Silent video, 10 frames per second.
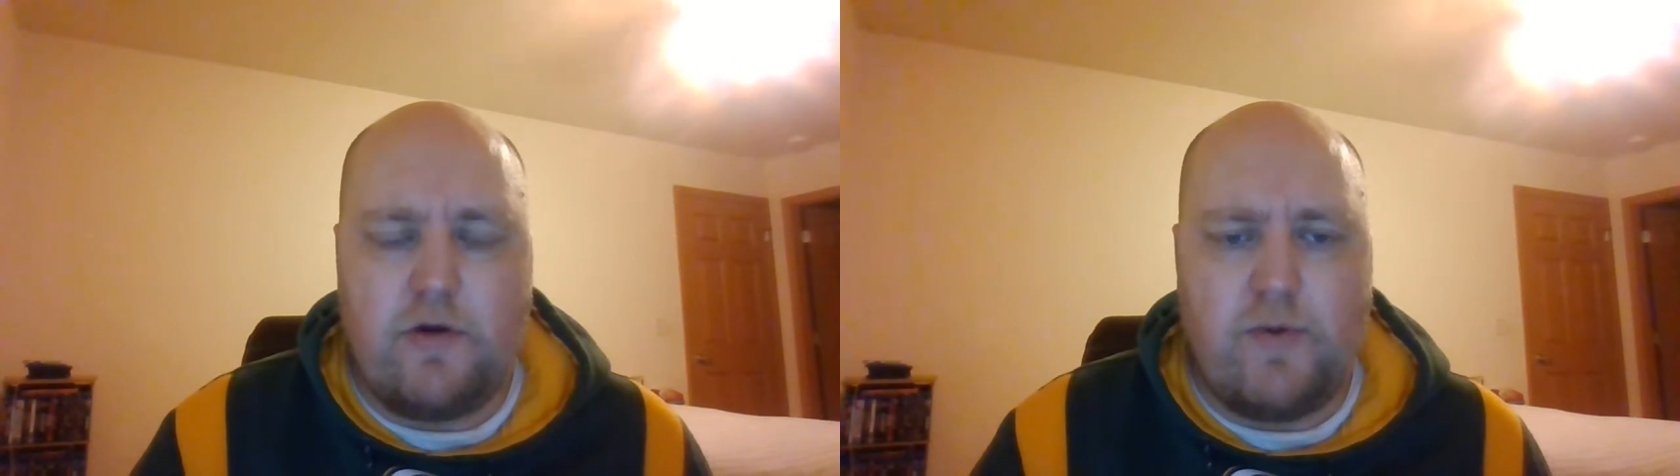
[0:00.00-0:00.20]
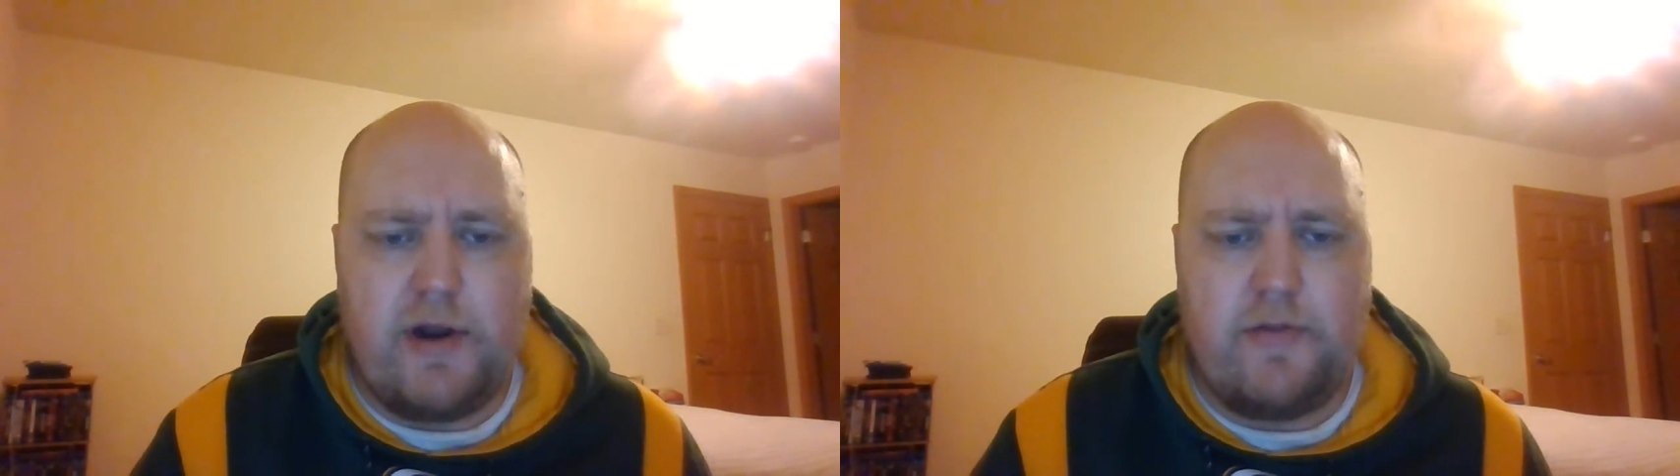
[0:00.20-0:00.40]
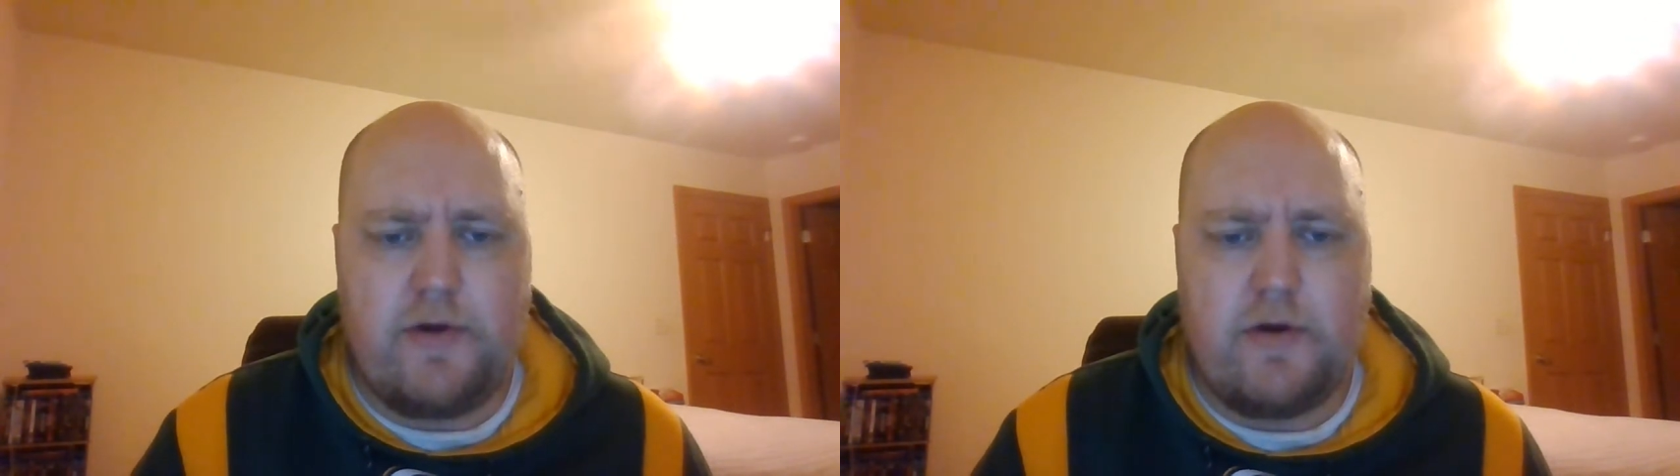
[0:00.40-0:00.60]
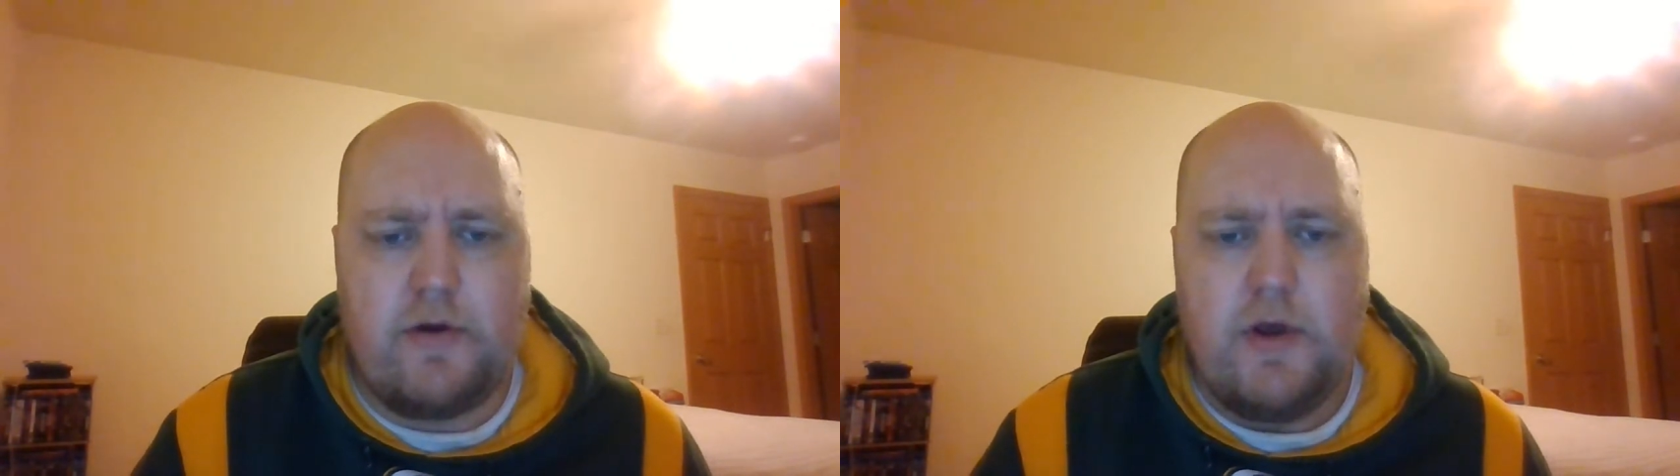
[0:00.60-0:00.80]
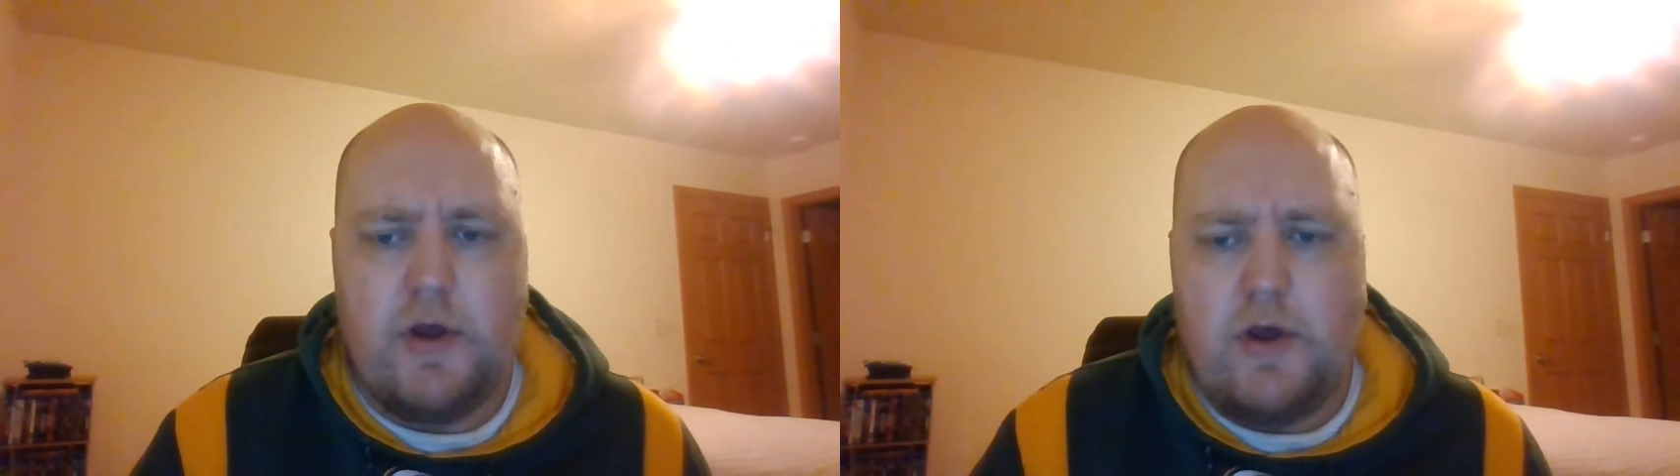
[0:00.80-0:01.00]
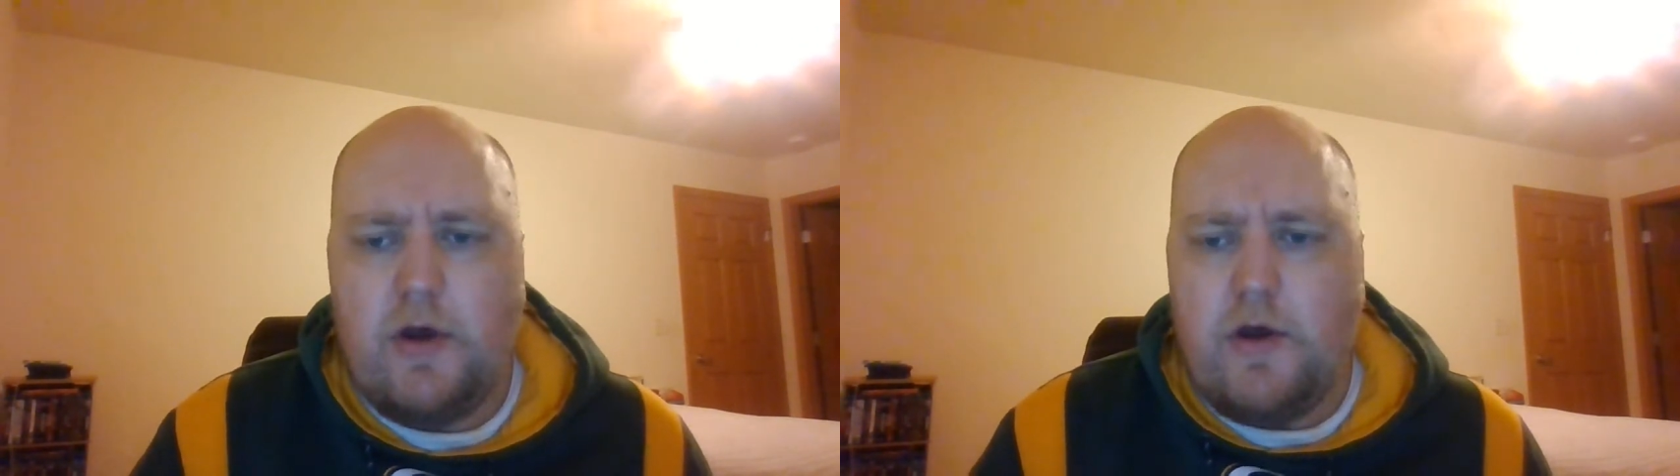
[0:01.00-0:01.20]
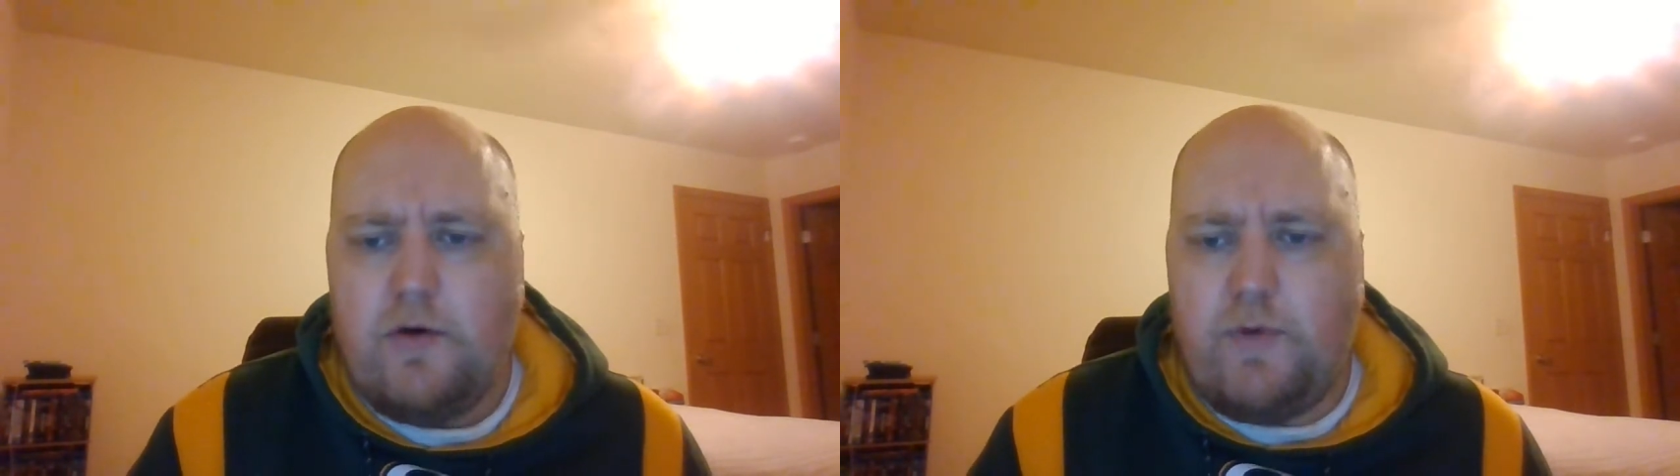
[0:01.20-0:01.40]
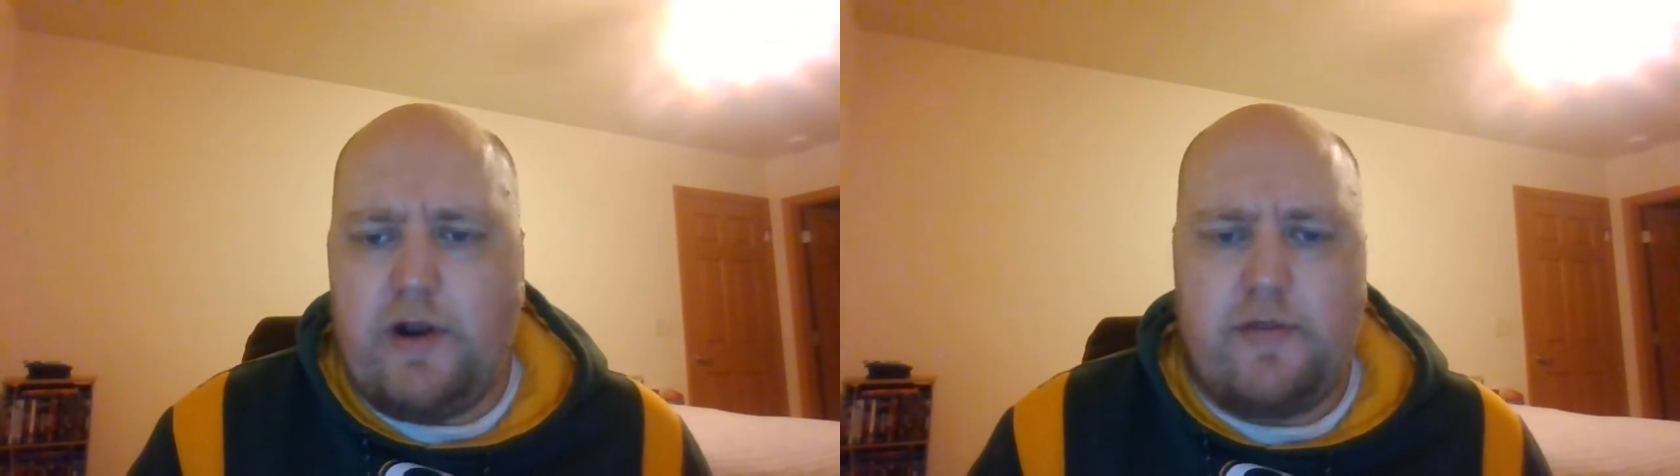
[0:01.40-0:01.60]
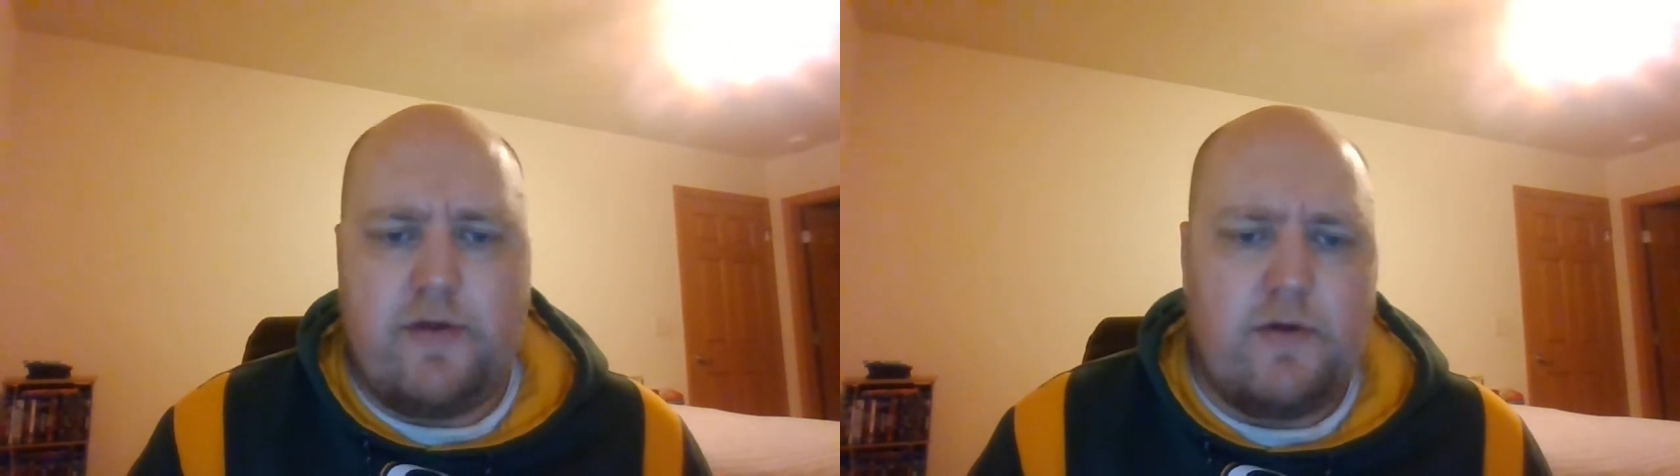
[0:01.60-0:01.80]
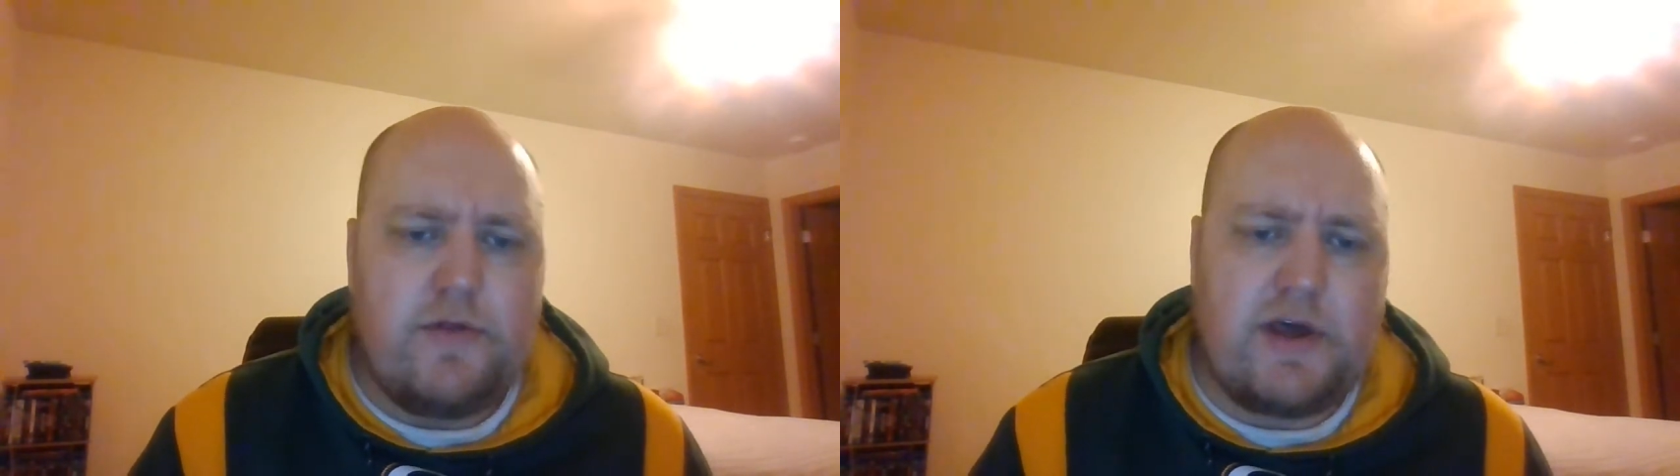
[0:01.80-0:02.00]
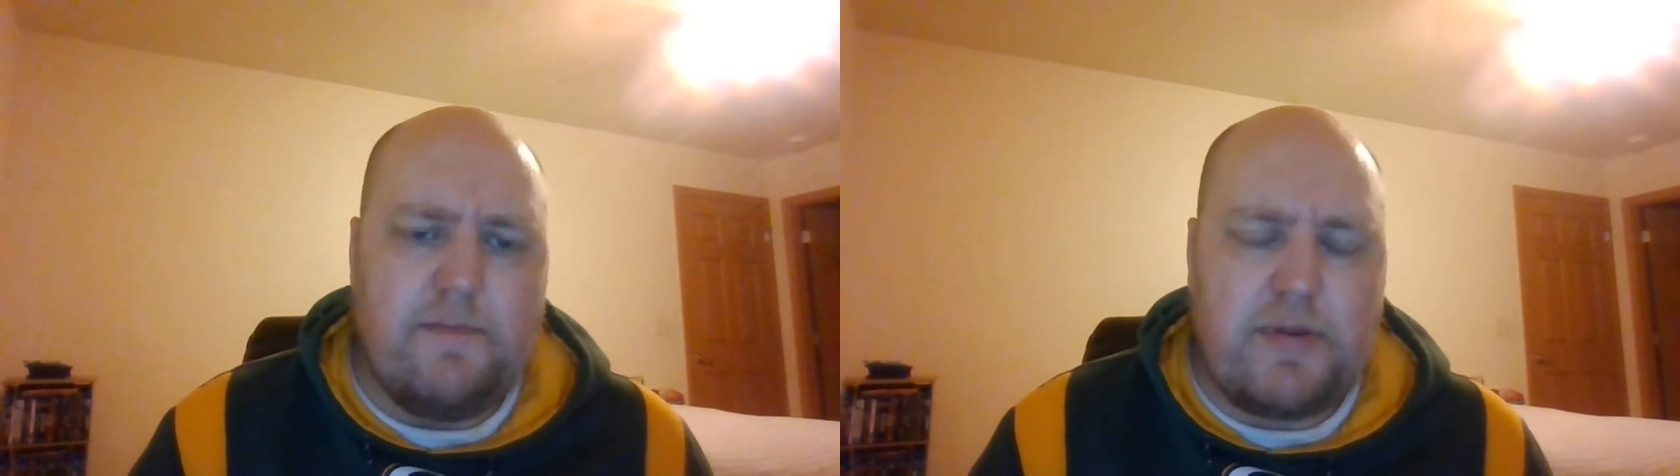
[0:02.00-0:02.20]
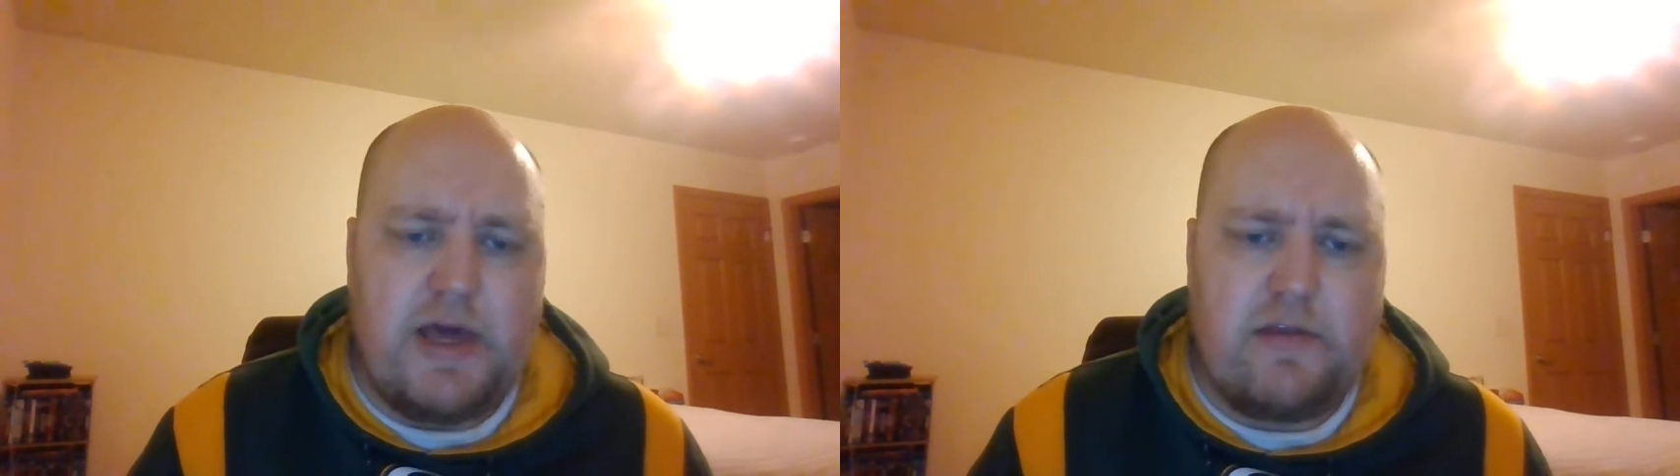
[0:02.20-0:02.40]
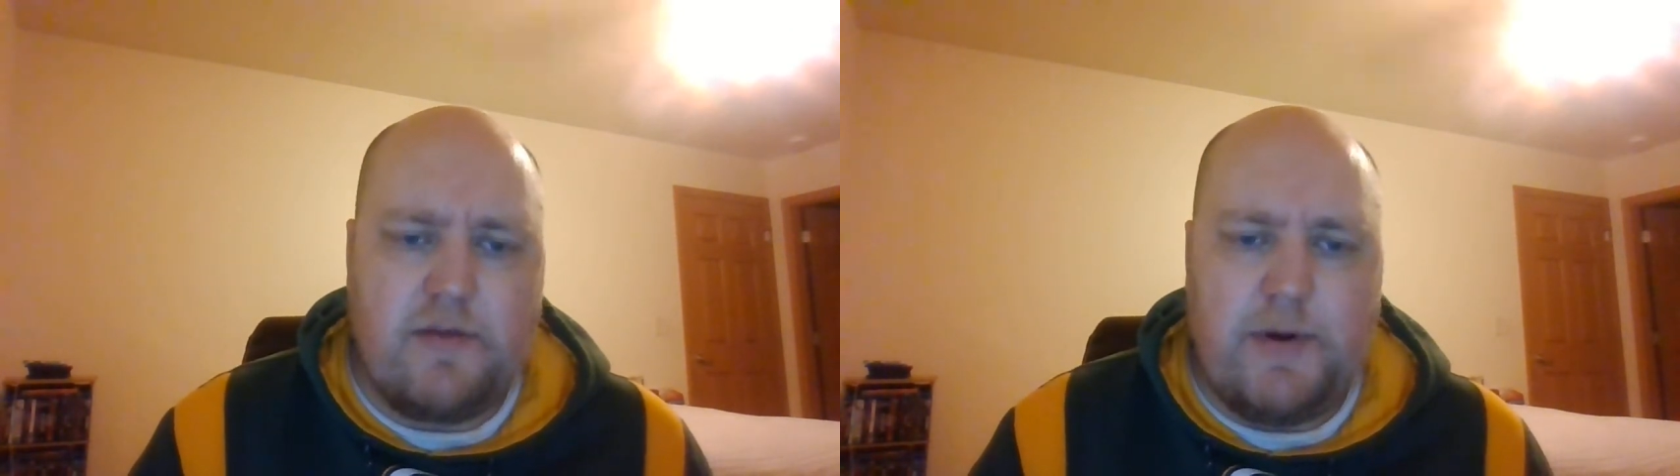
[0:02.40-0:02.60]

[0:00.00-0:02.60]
One of the complaints